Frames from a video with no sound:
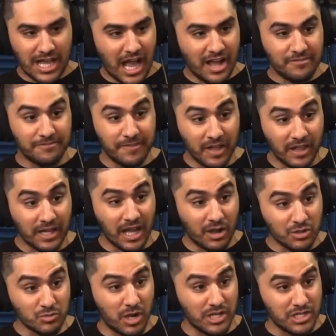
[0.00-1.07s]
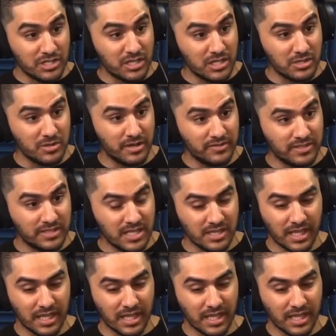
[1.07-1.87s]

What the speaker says: I felt like I was watching the UFC.